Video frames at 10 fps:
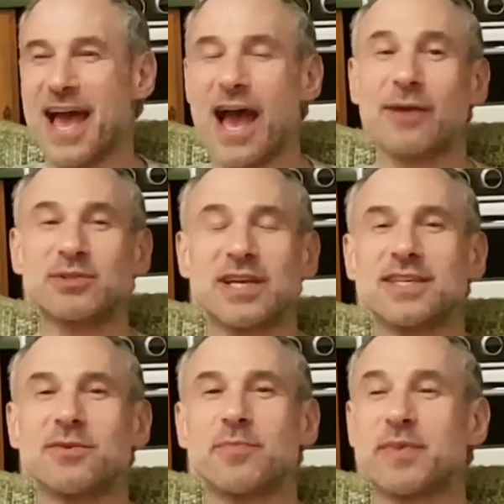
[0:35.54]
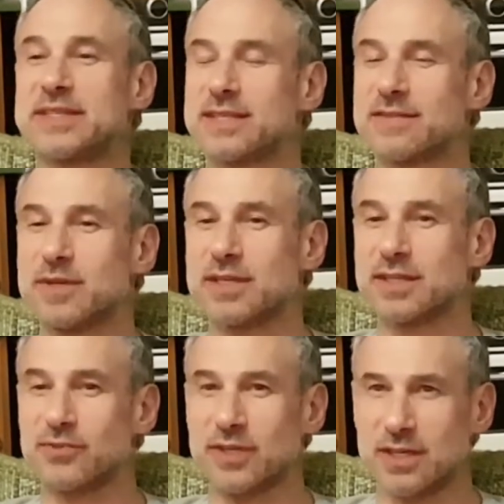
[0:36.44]
I was last year with The Business of Murder
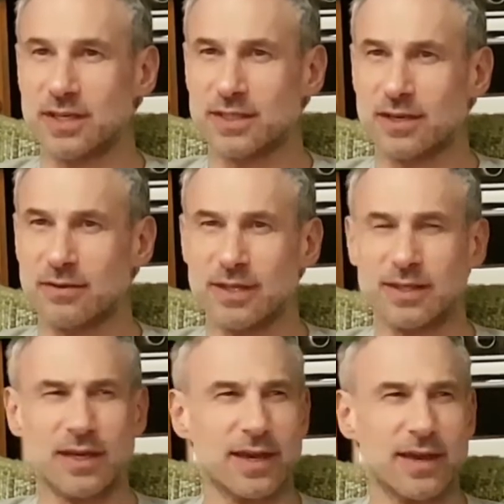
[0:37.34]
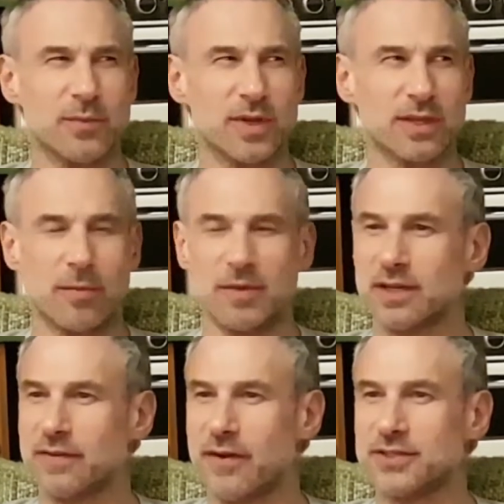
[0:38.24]
three years ago, and I think I came with
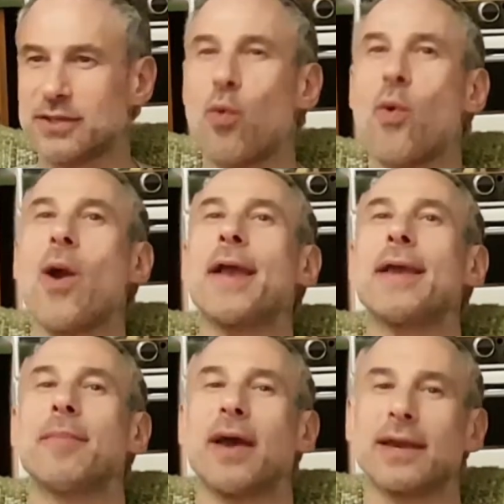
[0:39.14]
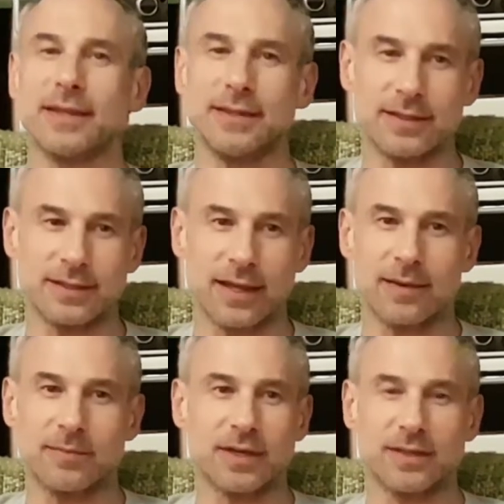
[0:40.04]
Comedy of Errors way back in the
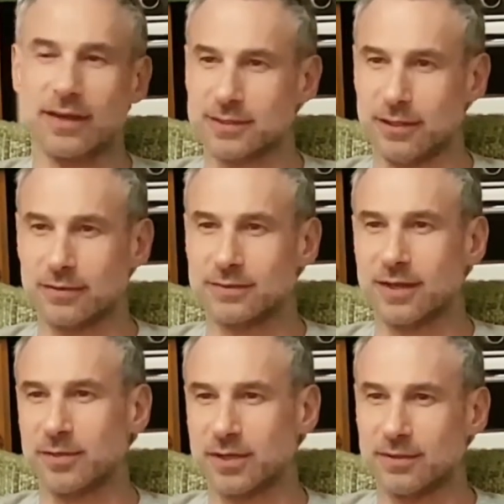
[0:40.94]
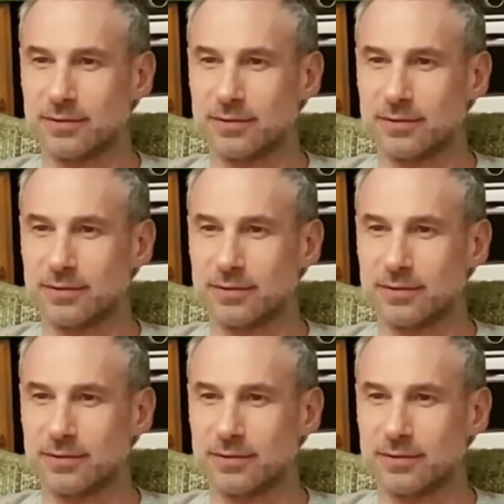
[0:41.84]
day, mate. That's a long time oh, ago.